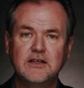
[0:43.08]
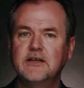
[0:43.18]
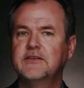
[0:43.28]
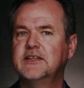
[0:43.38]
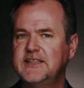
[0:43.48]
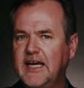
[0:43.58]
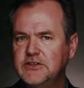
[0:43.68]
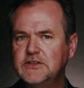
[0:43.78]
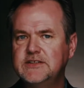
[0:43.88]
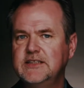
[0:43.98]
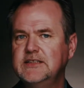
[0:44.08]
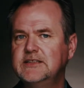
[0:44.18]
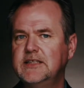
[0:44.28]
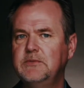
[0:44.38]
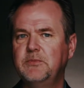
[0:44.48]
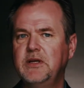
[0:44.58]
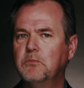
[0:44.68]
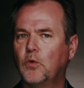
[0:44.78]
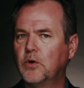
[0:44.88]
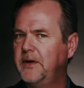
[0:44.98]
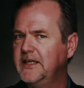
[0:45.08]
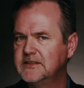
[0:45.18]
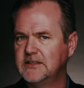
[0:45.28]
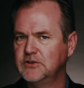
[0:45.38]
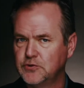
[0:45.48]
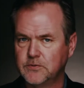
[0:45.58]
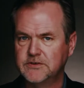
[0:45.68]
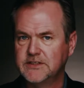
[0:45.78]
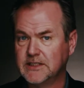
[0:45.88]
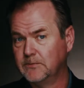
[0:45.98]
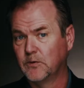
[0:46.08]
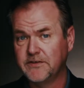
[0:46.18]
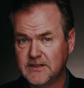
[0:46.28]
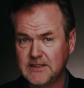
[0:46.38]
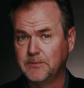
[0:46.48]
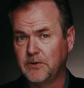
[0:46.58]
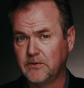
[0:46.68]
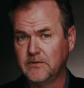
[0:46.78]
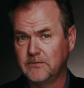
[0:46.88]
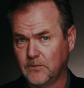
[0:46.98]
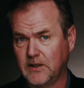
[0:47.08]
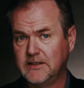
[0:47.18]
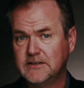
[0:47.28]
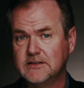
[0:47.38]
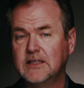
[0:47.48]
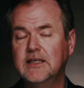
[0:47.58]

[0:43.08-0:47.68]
The Sadducees seem to be more based in Jerusalem, where the temple was,